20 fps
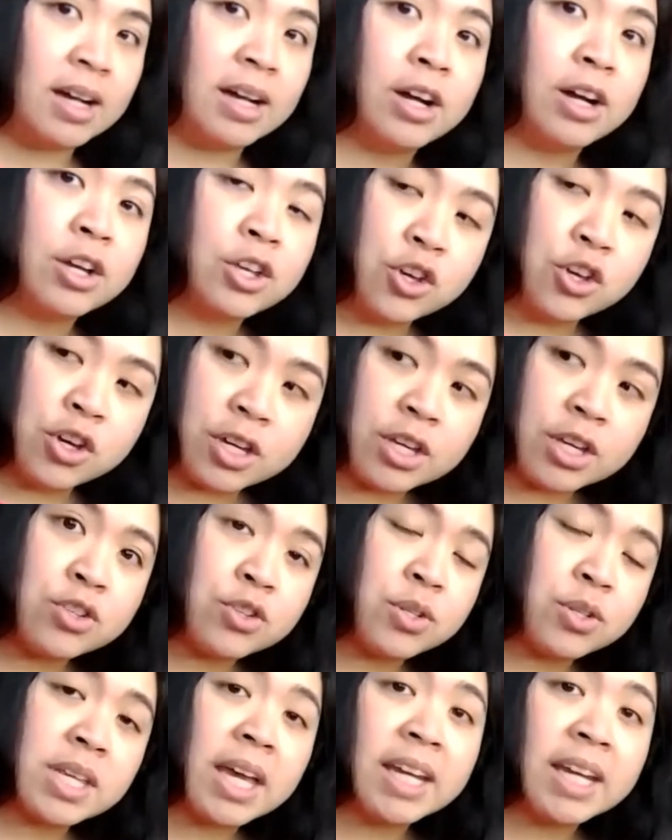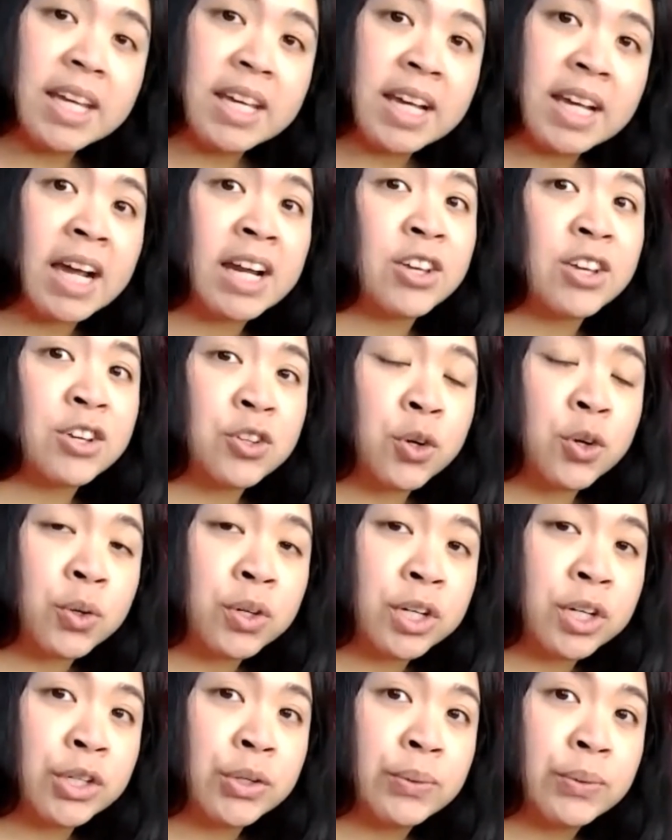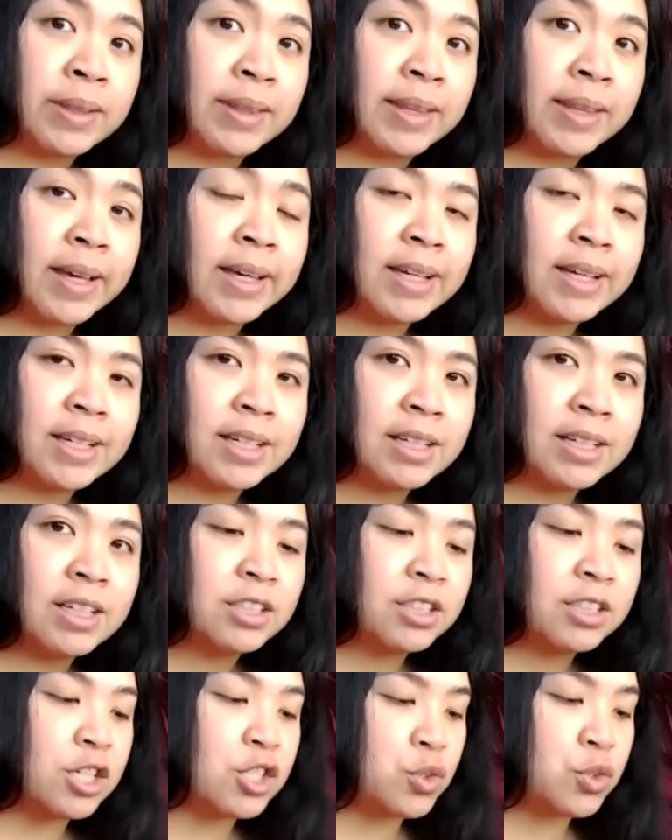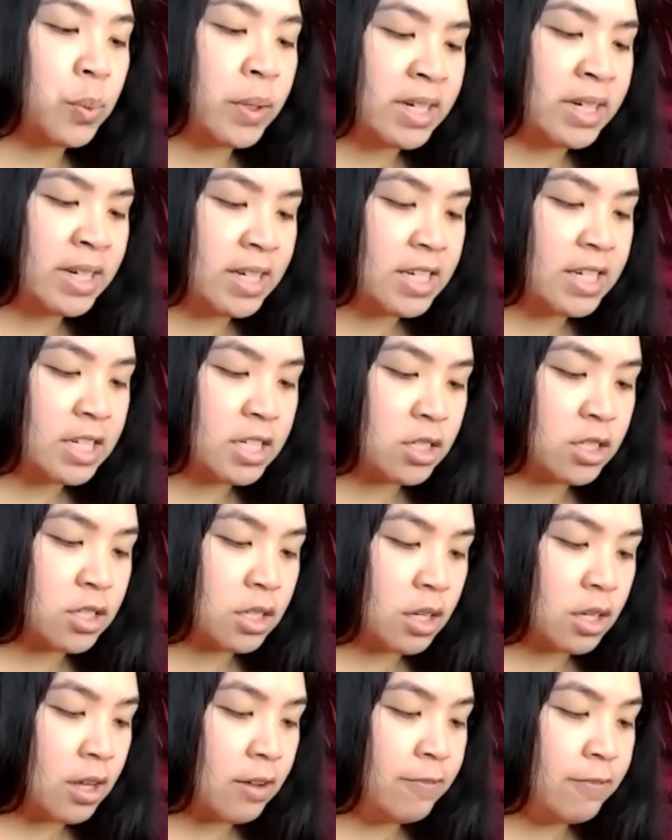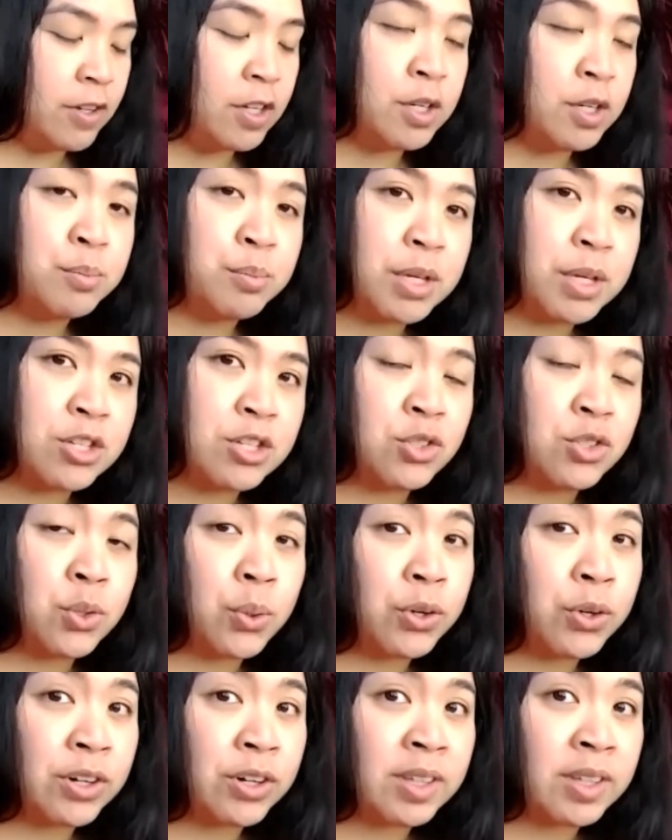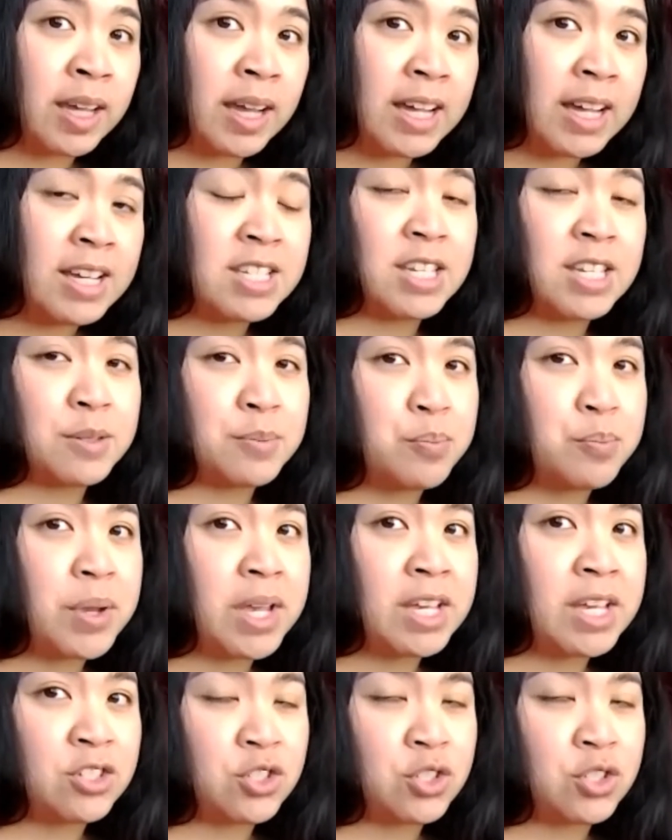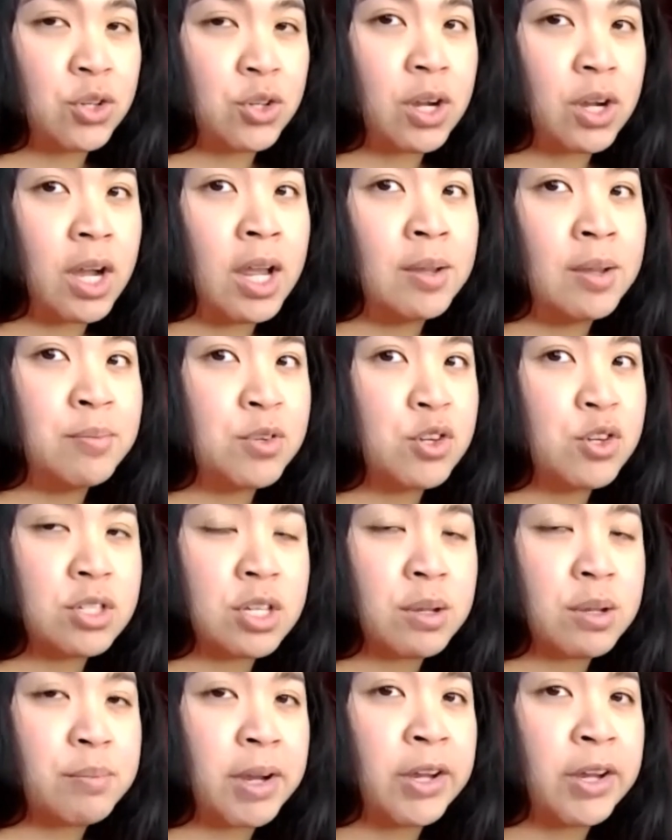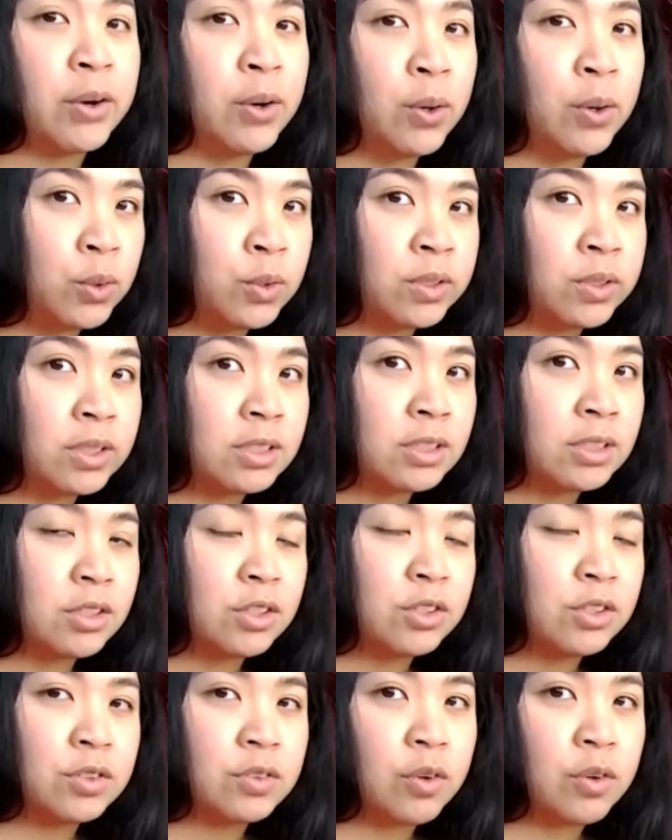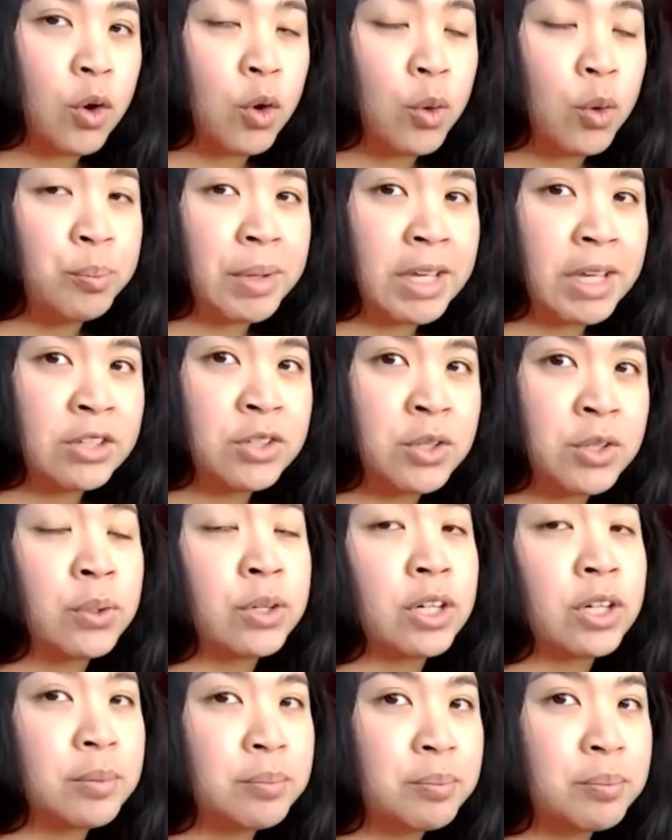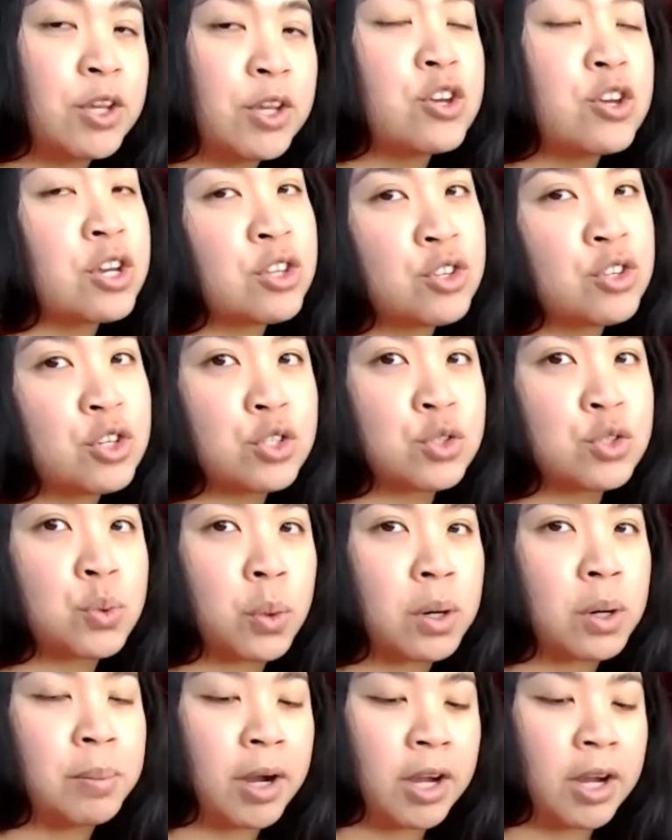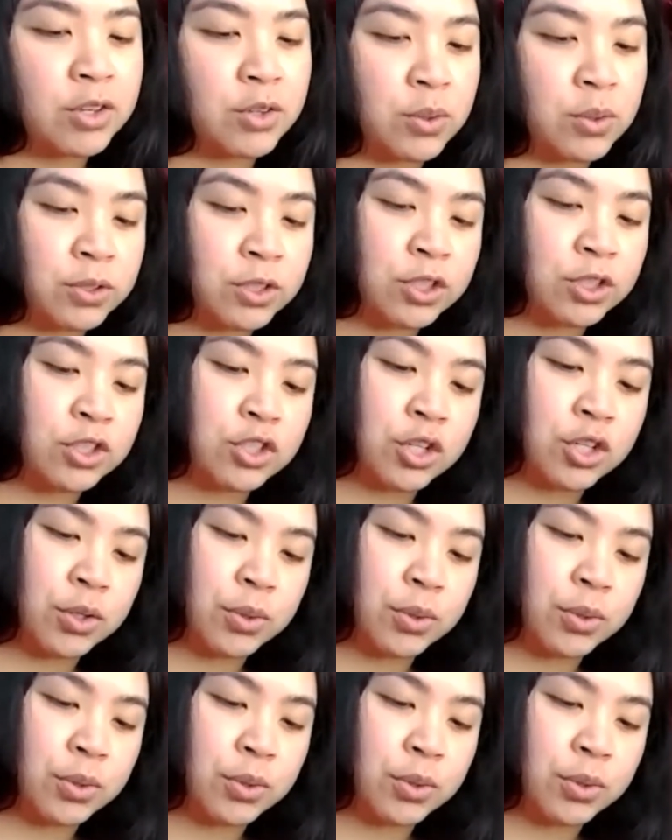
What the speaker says: You can use any kind of yogurt you would like. This one is a Vietnamese yogurt that I just made. So I'm using my own homemade yogurt, but you can use store-bought yogurt too.